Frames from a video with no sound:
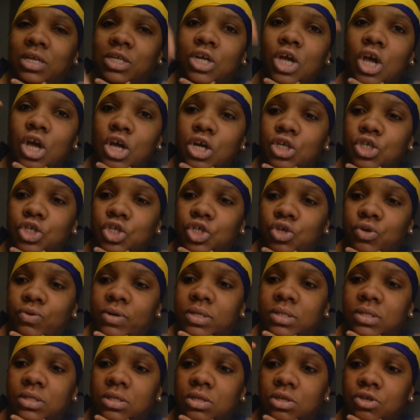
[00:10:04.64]
that show
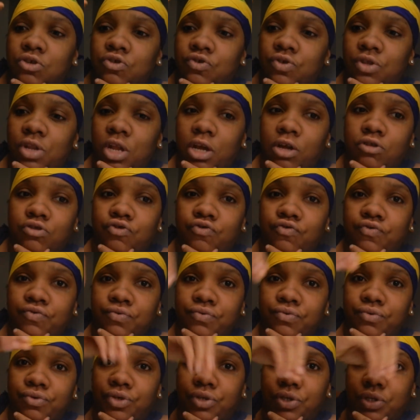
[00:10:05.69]
us the, their
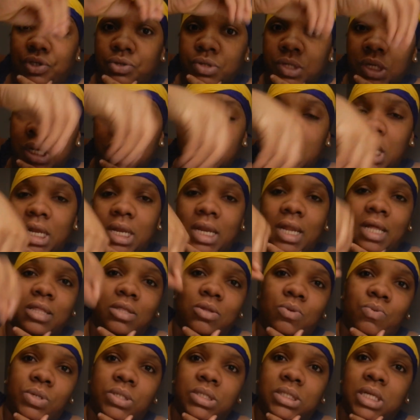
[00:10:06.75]
true journey, and not
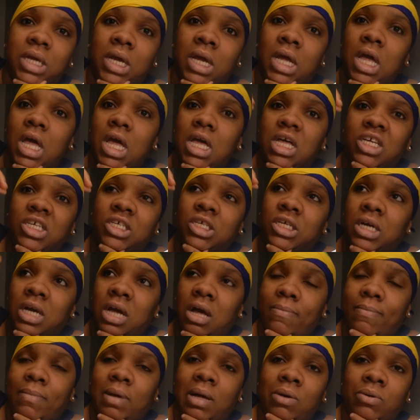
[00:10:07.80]
the ones that
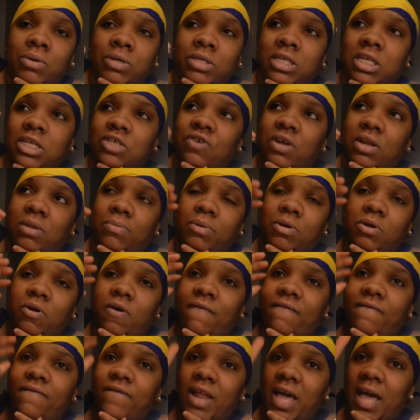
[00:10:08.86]
come out and they try to be
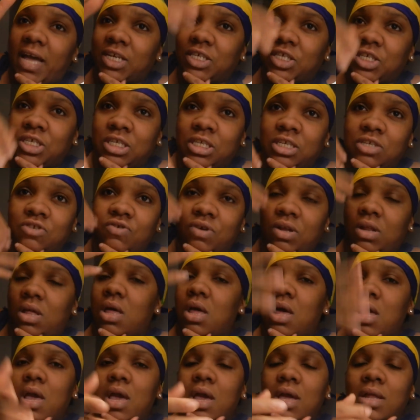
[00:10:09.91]
all flashy and they try
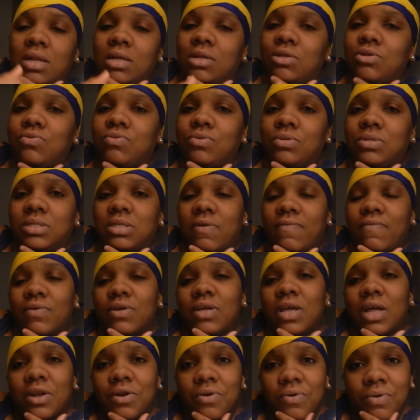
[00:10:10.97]
and they're doing stuff
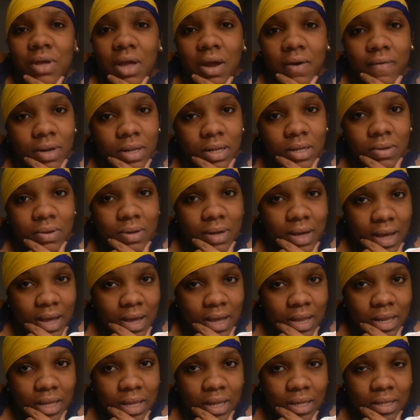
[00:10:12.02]
when y'all know y'all really don't
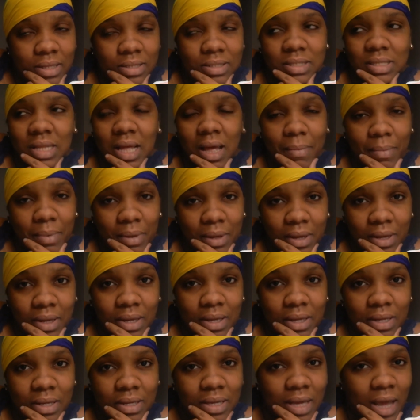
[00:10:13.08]
got it. Stop it.
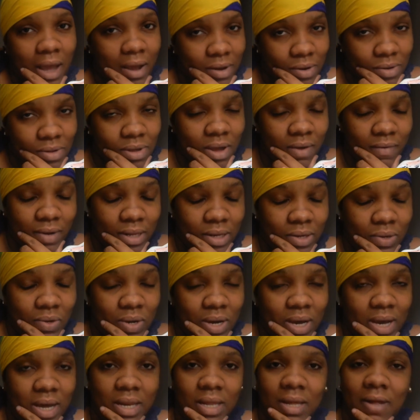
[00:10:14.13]
Y'all know y'all really
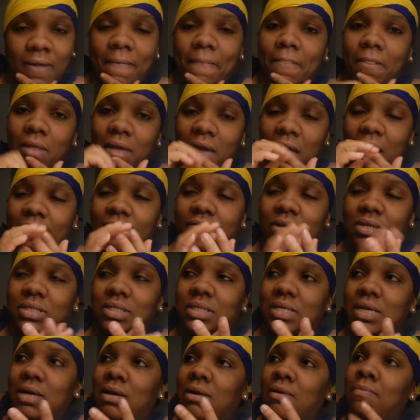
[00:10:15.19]
don't got it half of the
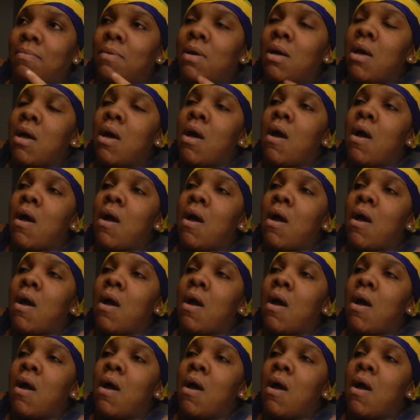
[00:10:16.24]
time.